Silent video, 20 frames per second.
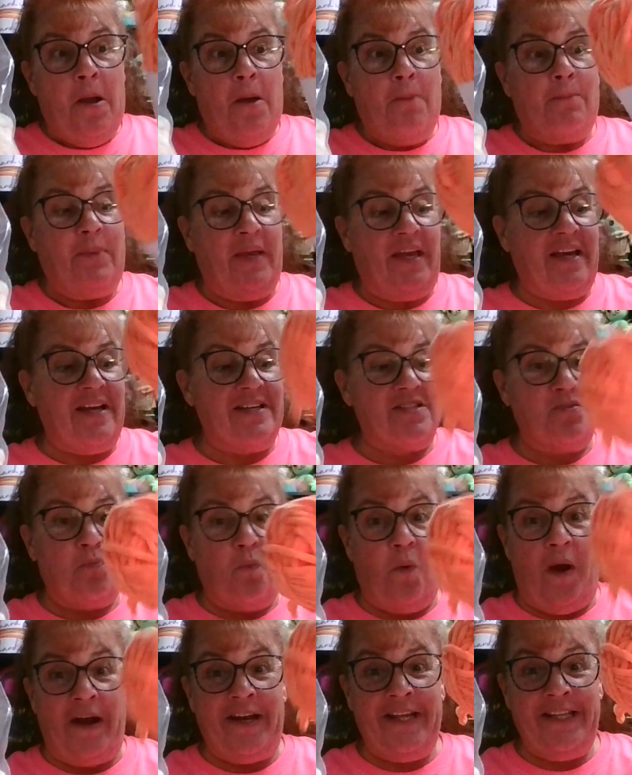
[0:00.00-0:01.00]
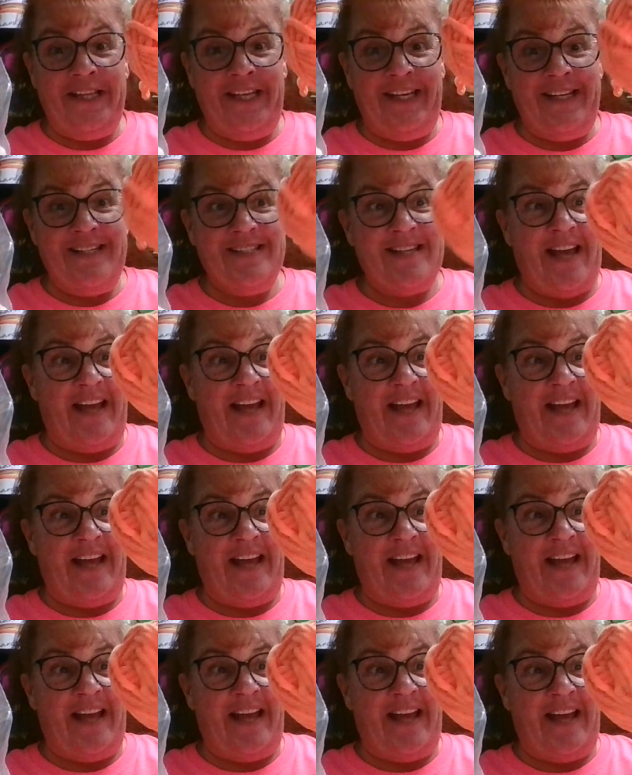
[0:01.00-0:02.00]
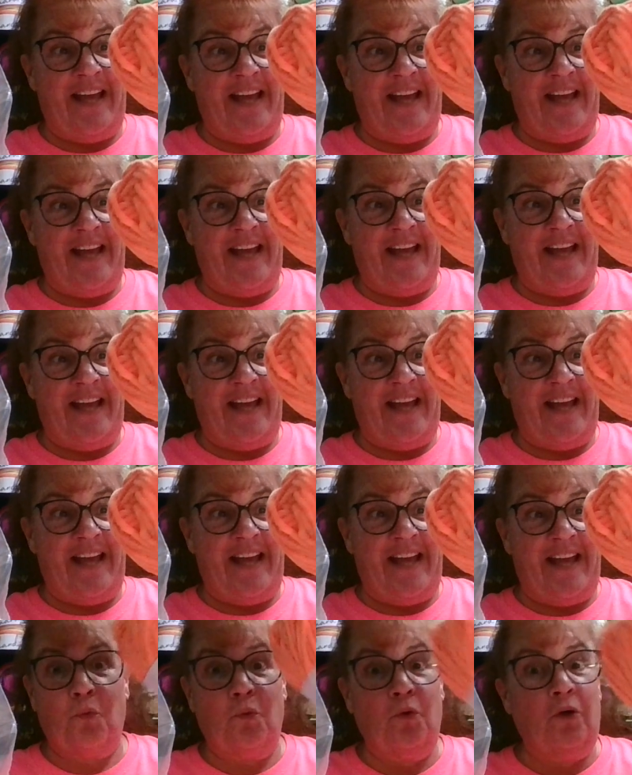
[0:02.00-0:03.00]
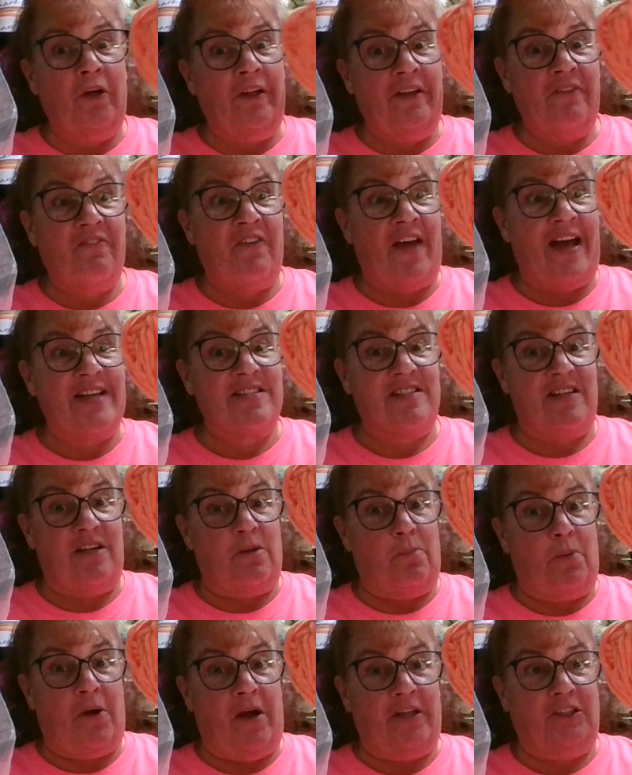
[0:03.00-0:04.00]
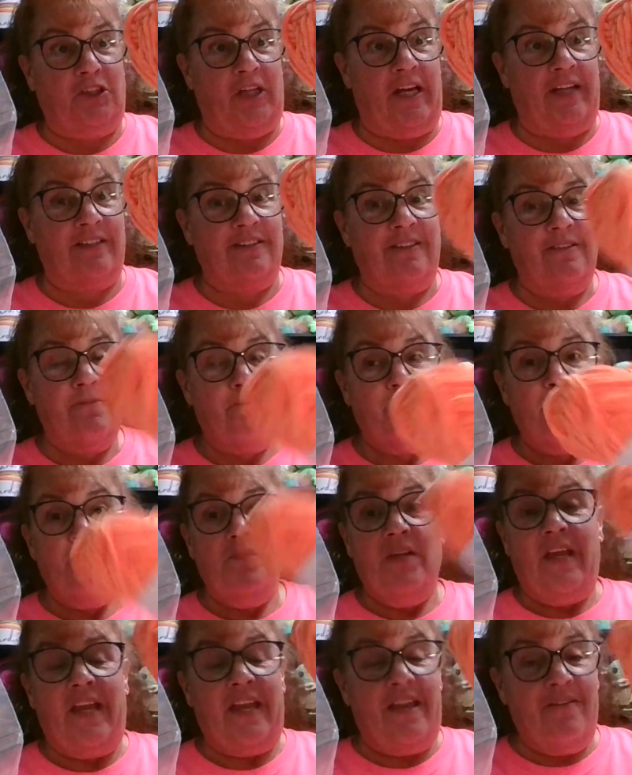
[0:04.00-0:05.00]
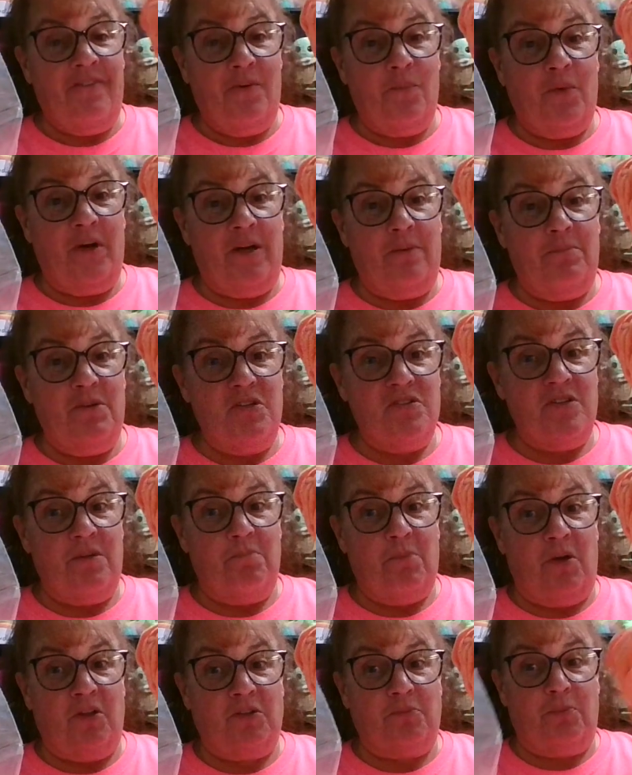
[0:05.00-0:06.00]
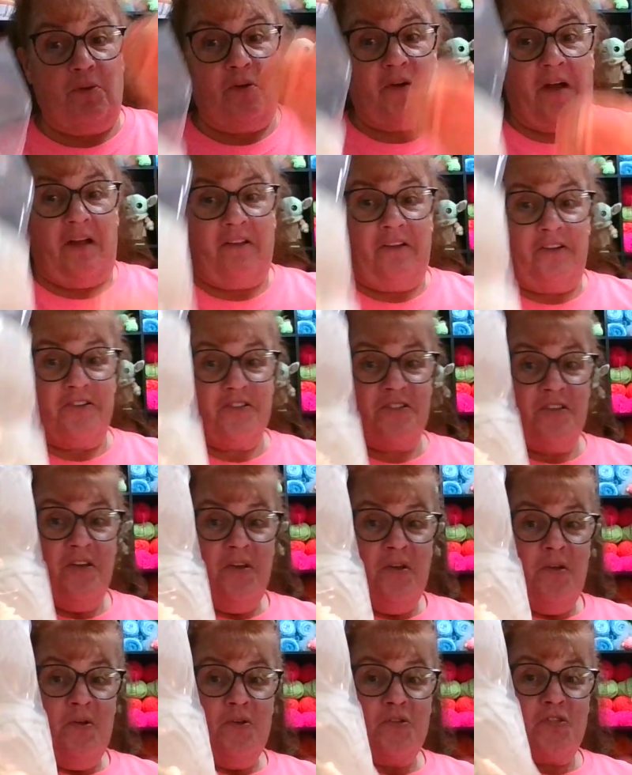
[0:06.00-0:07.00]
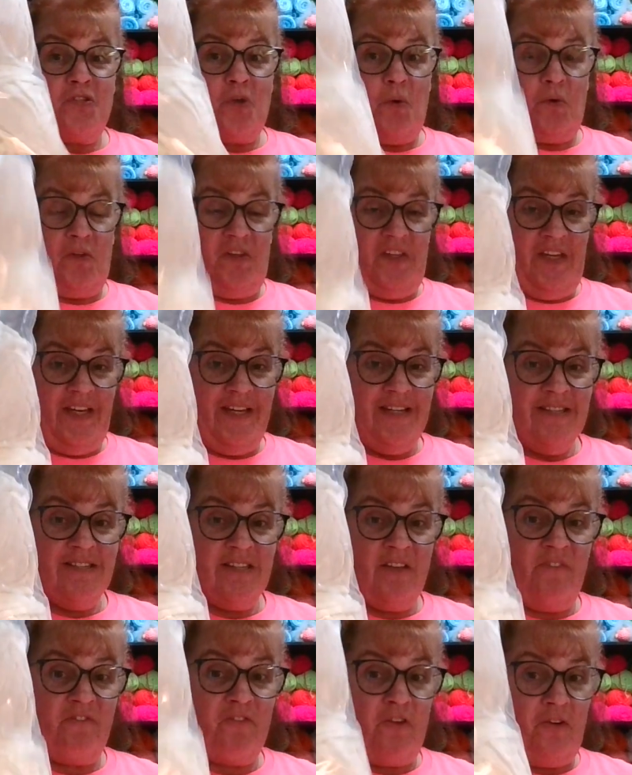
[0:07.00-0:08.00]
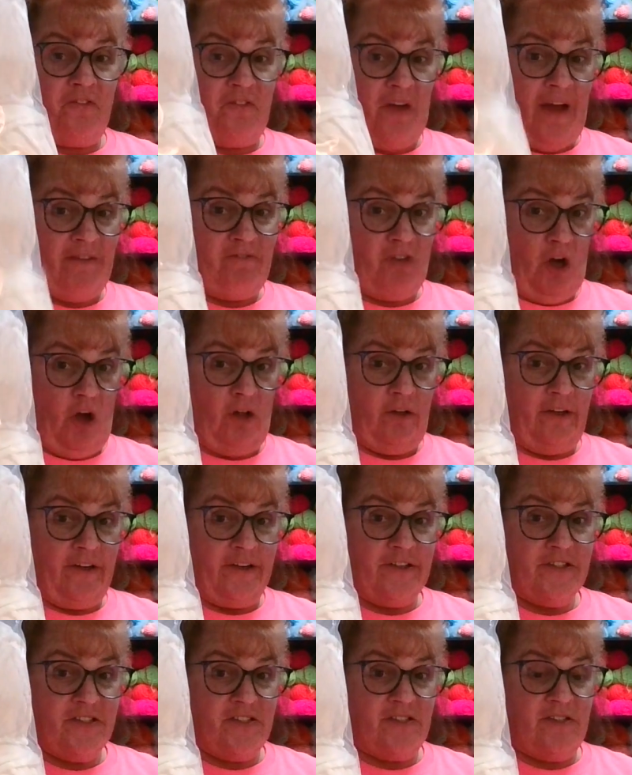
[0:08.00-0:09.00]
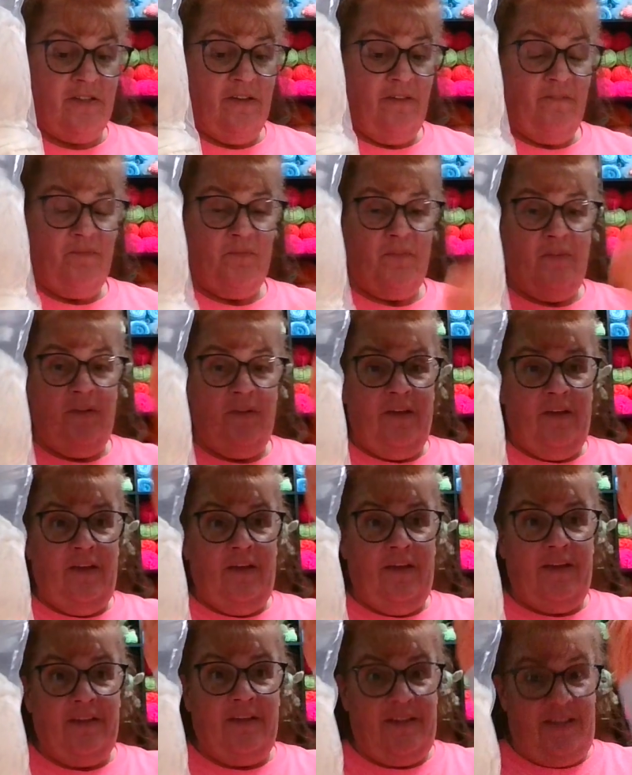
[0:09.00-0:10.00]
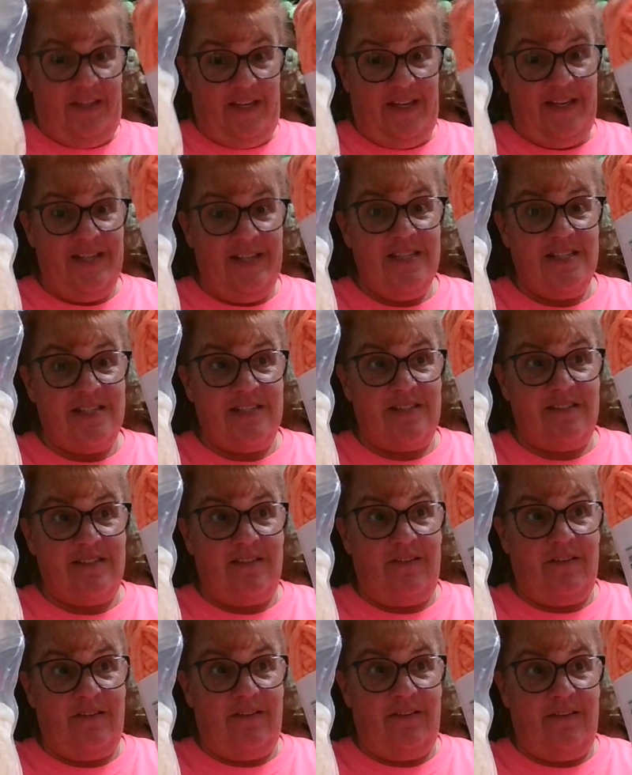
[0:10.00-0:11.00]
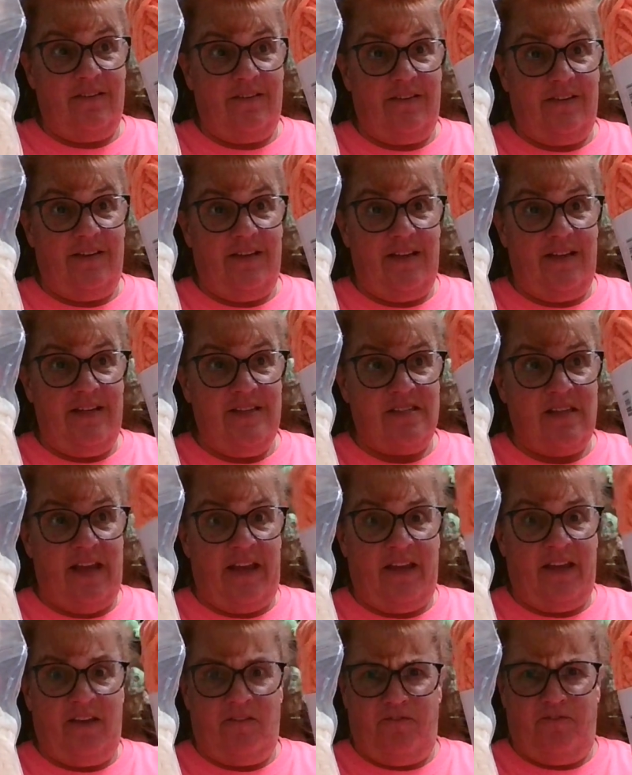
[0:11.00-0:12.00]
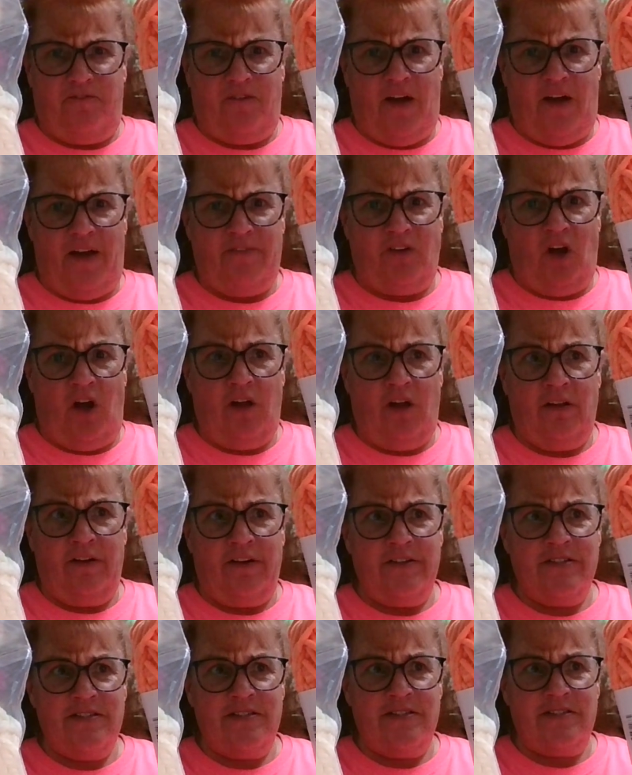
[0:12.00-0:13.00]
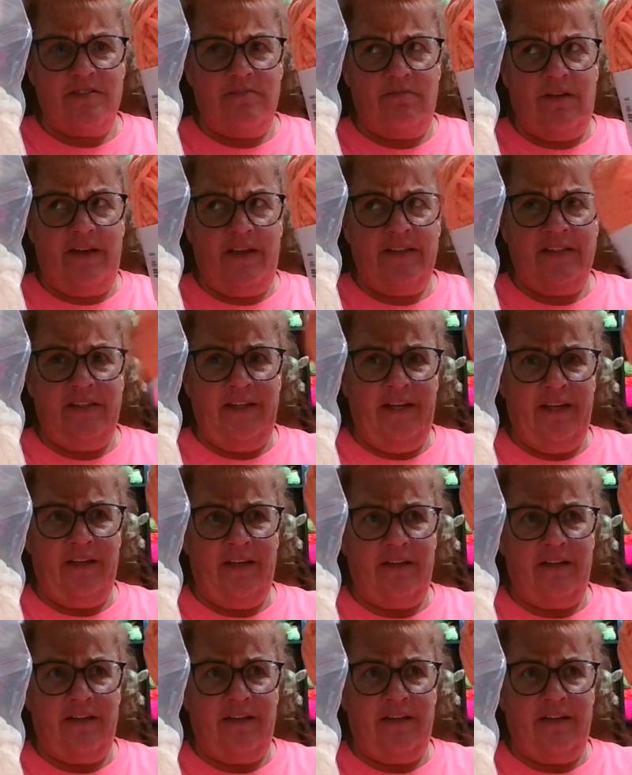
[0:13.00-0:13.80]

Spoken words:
Because one of these I can go through really fast in a project, even when I'm using multiple colors. So this for $5, this is like $5, I think,